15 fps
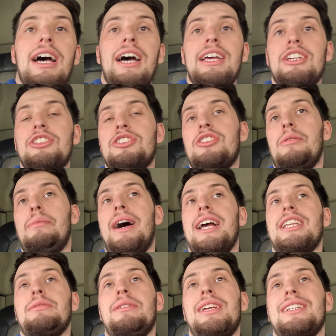And he's just got
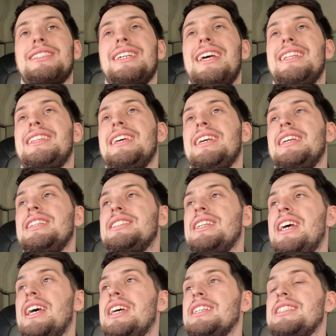back to me and said that he's
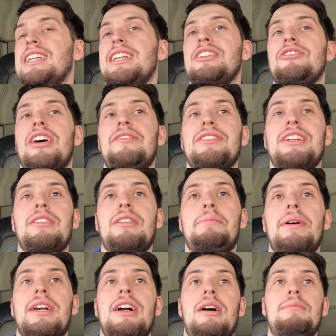uh, sent a driver down to
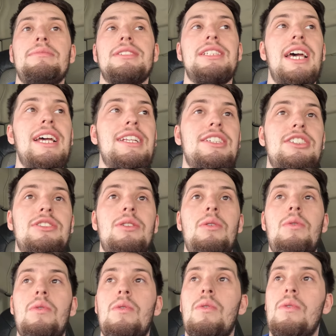pick up instead,
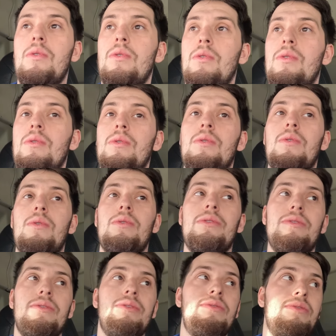so
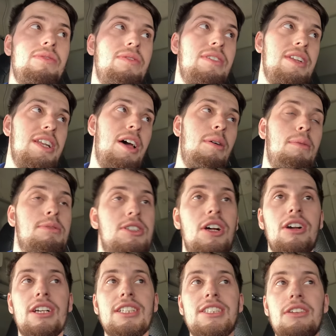now I'm
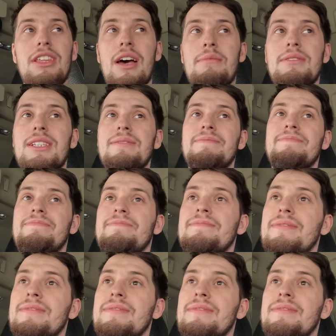stuck in Southampton.